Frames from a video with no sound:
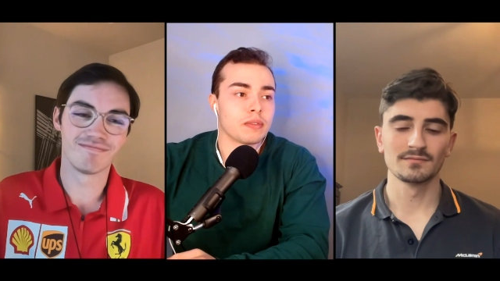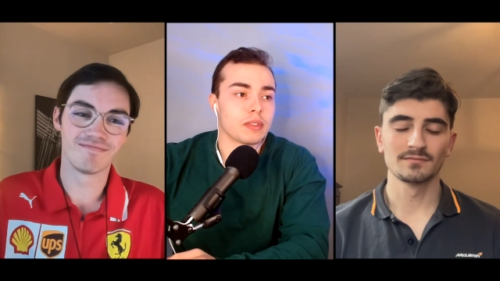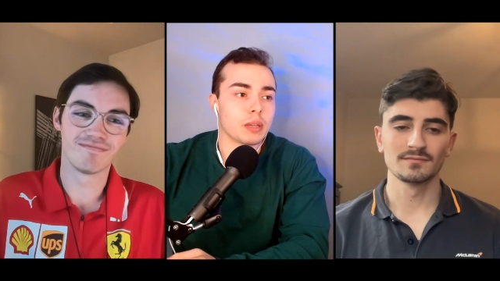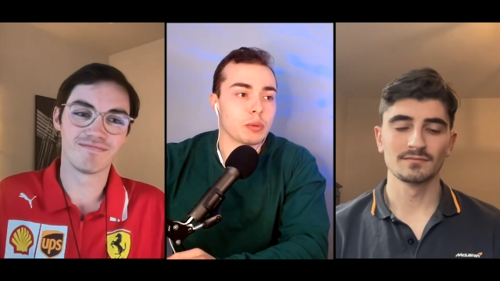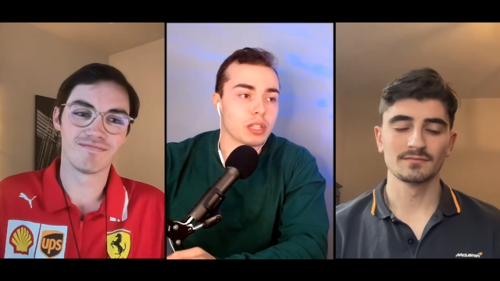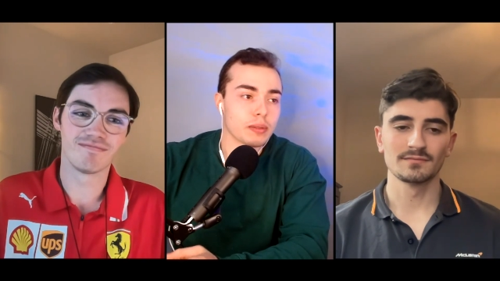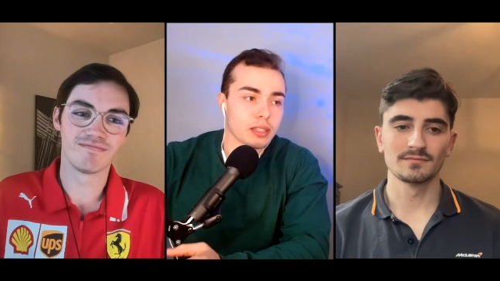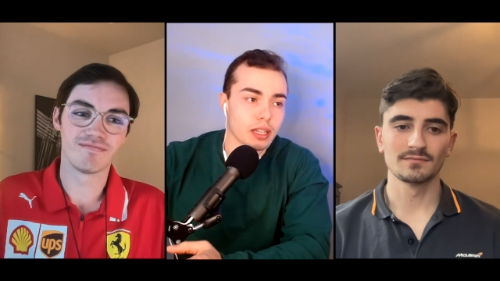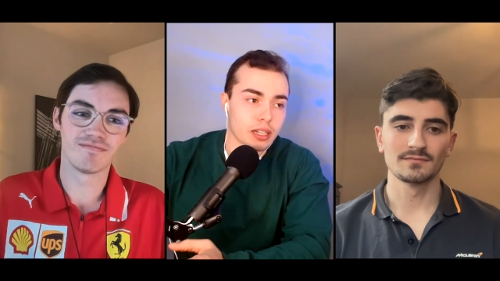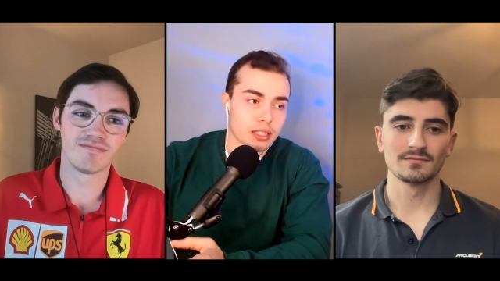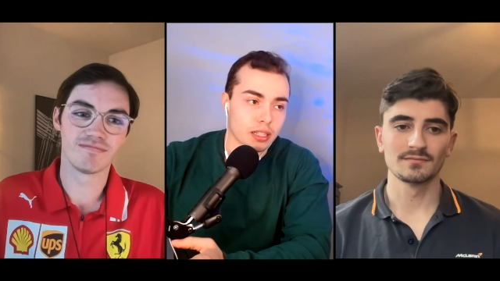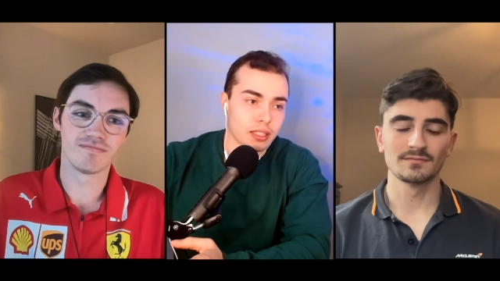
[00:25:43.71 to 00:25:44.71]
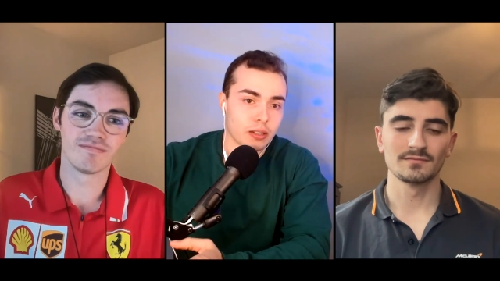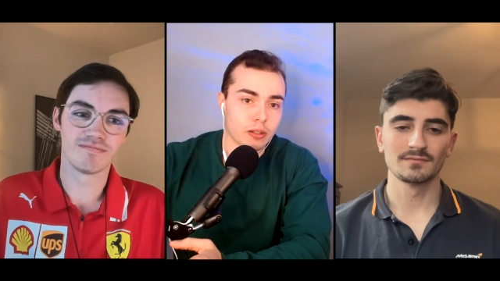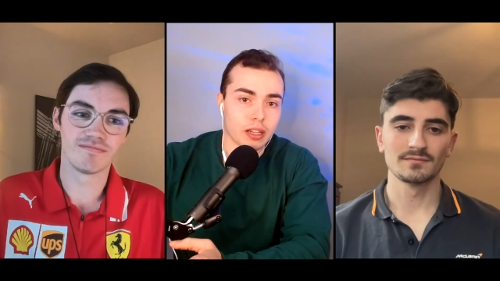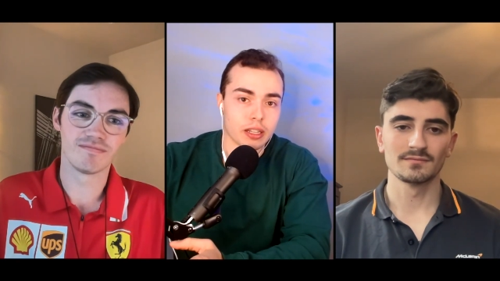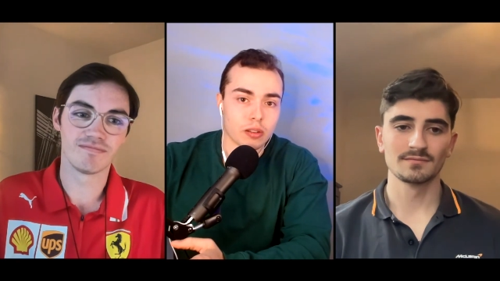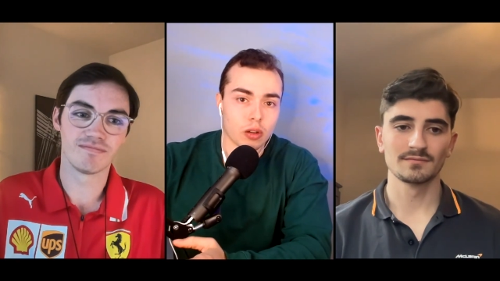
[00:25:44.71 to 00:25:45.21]
Speaker 1: it was something that I sat down
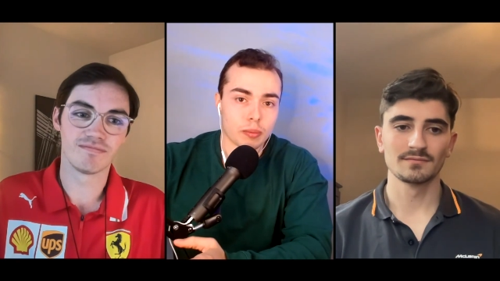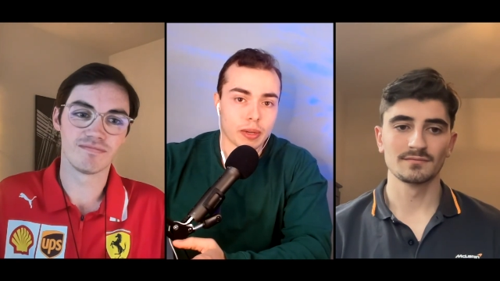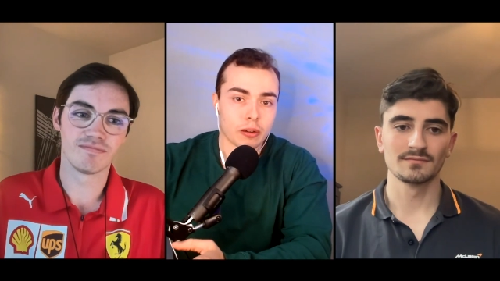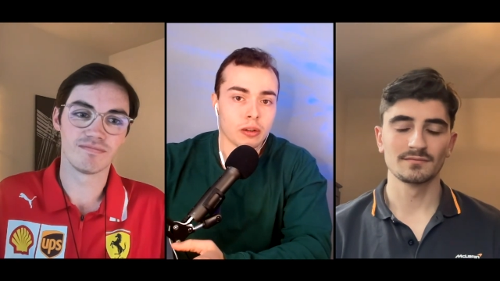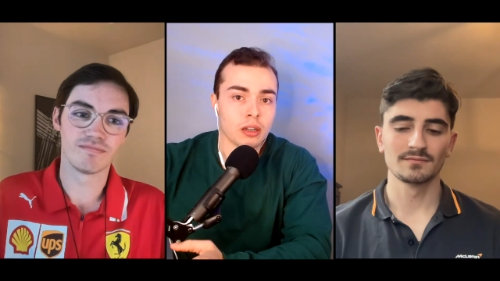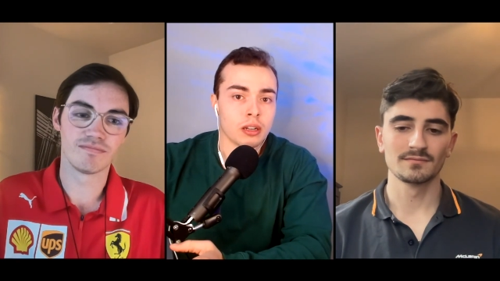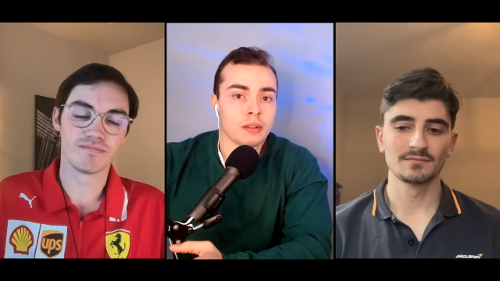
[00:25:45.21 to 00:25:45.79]
and I thought about.